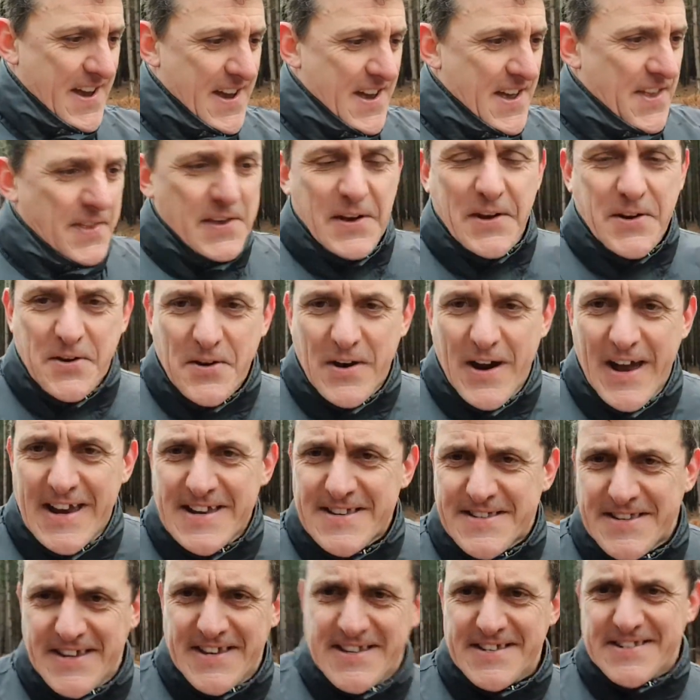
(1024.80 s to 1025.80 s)
the
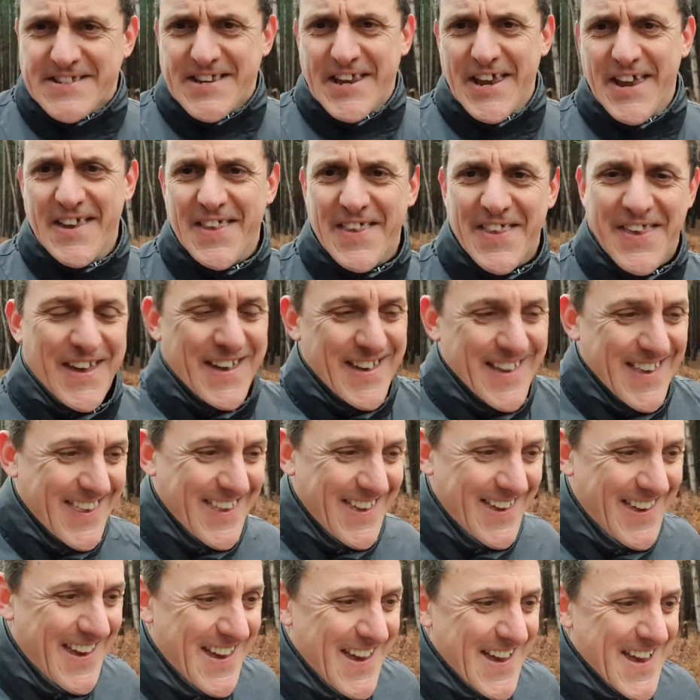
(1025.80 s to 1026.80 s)
crazies,
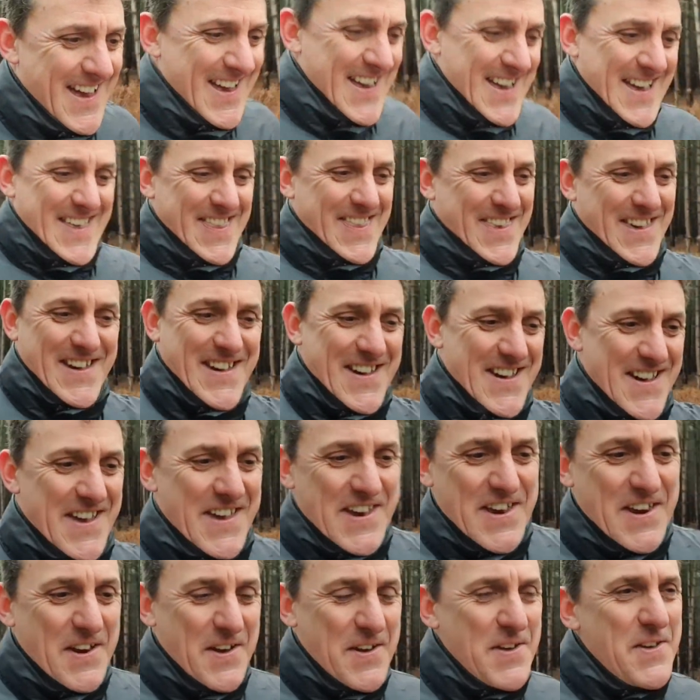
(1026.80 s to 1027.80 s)
the
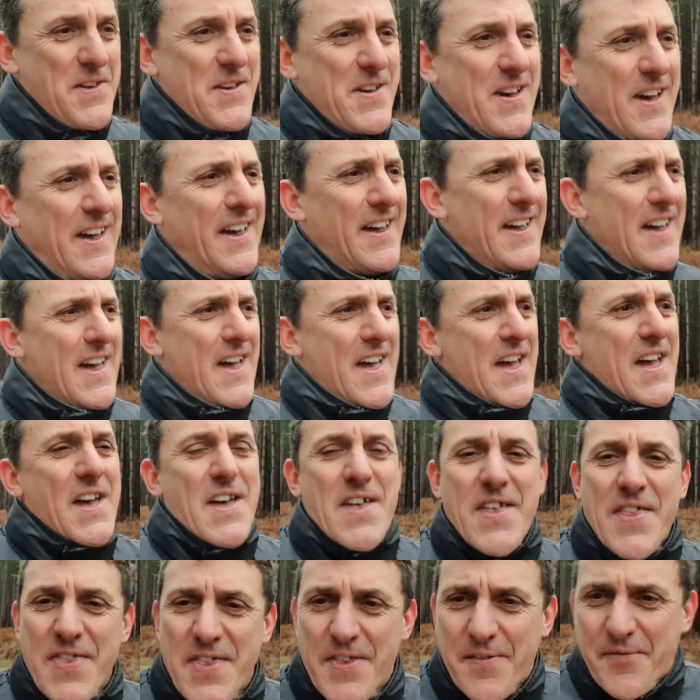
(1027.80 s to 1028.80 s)
you know,
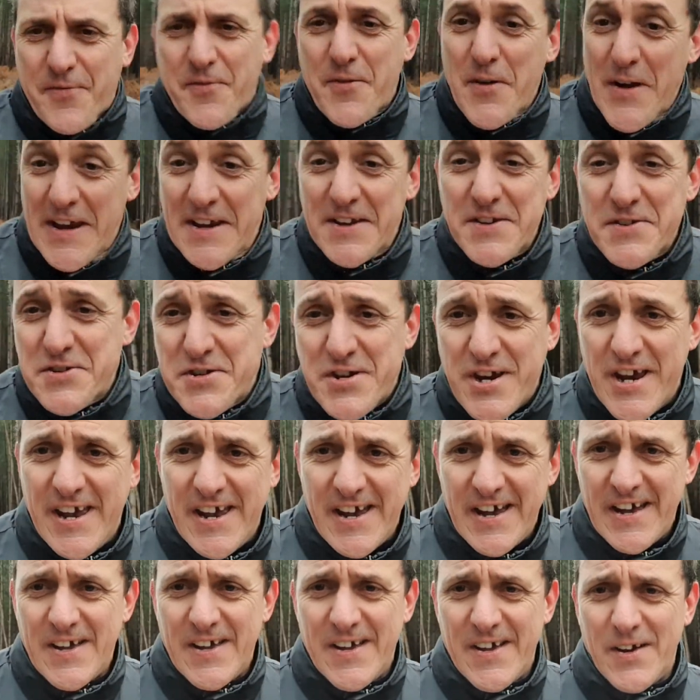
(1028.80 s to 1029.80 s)
the fringe,
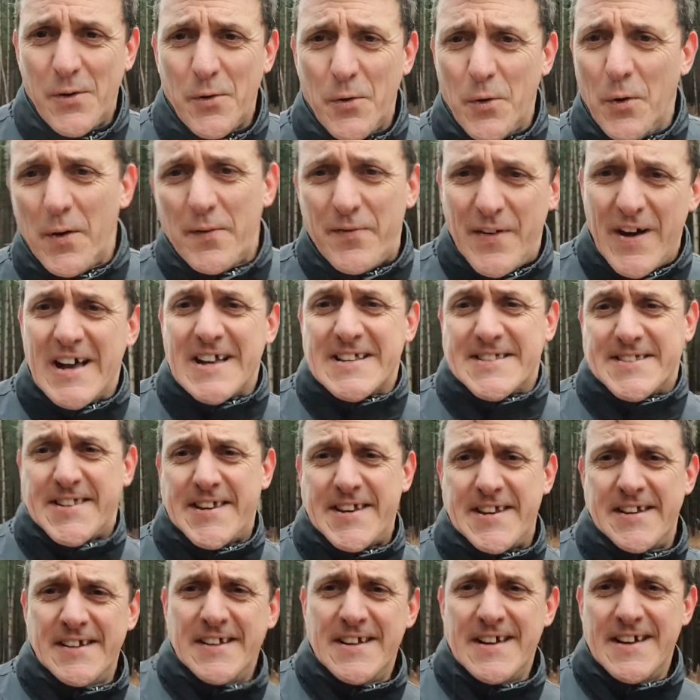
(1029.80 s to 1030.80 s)
all of us.
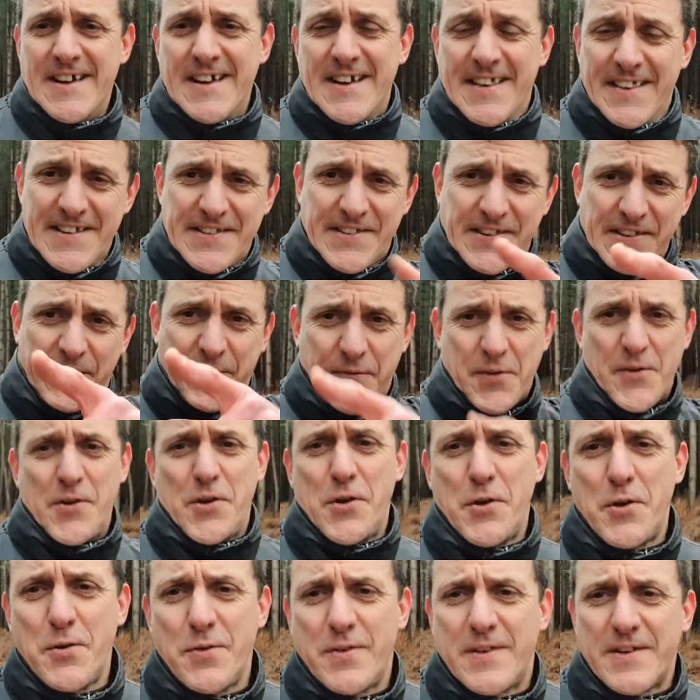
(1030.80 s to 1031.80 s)
This is for
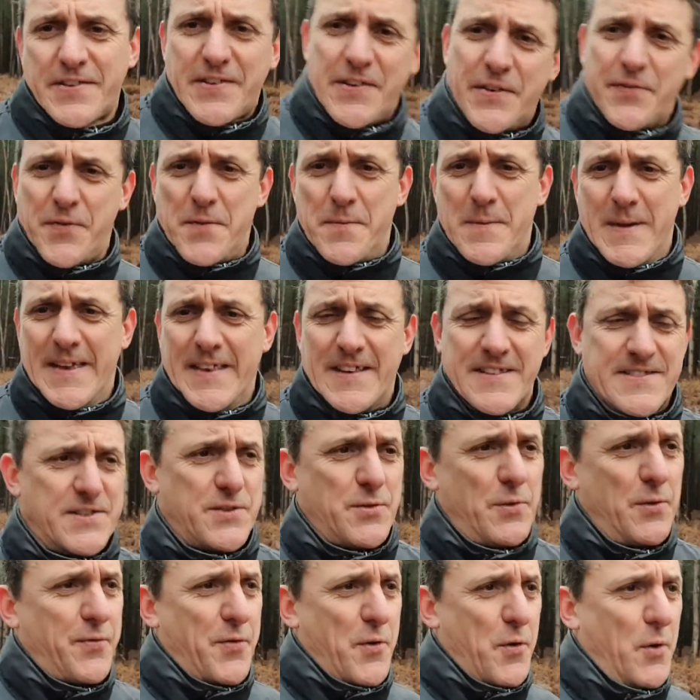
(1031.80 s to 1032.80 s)
you, this is for me, this
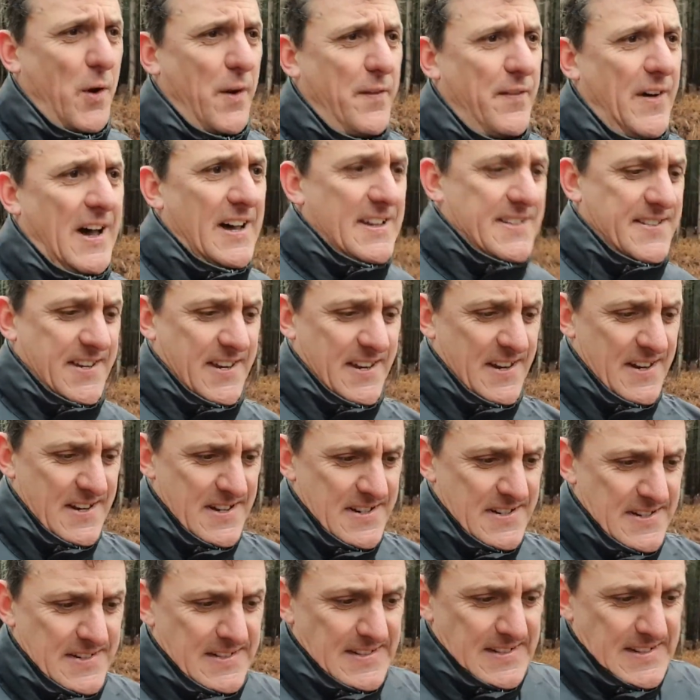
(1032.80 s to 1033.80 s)
is for all of us.
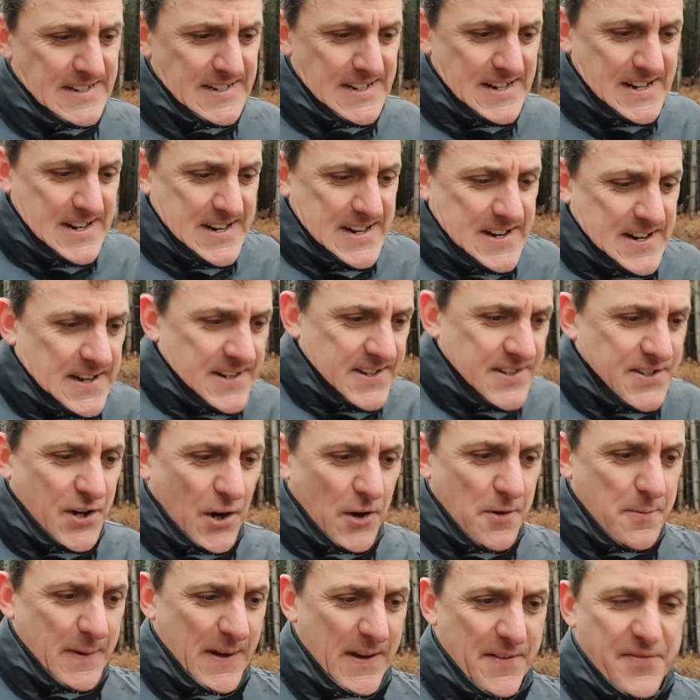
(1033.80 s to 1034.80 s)

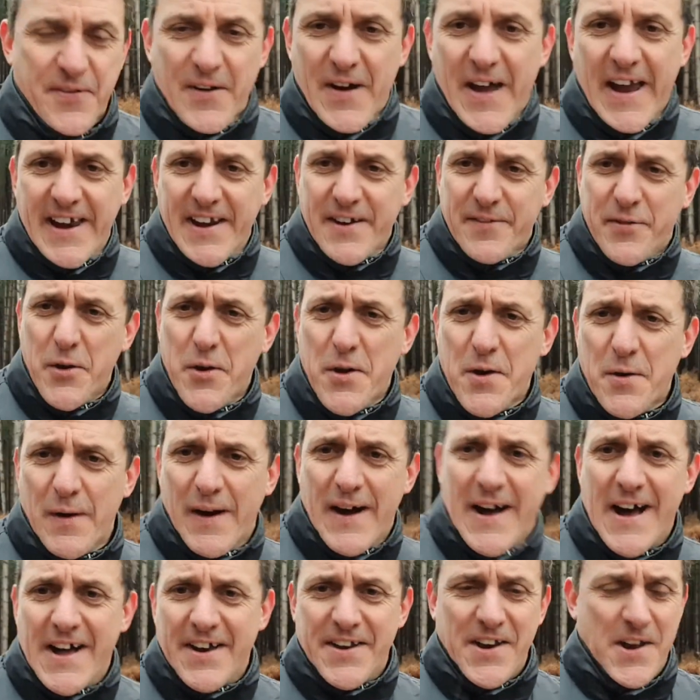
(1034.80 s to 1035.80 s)
Don't be afraid of who you
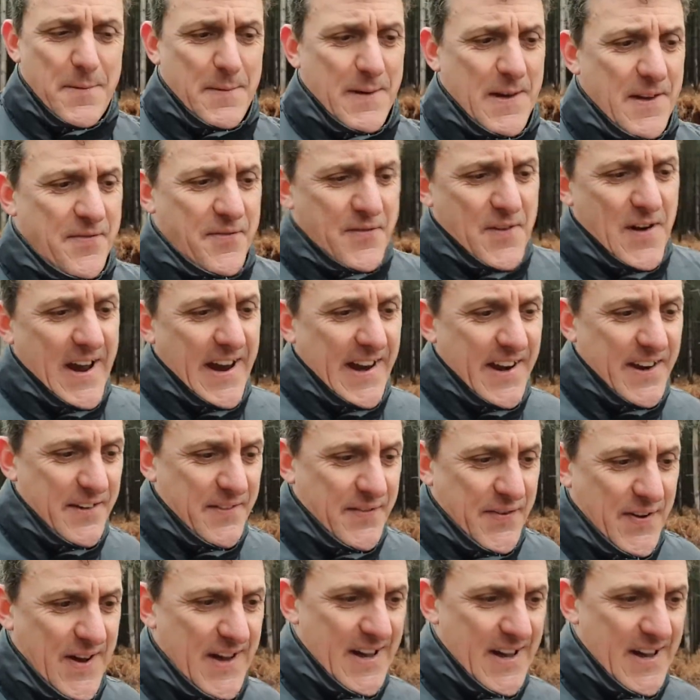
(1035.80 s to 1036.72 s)
are. Don't be afraid of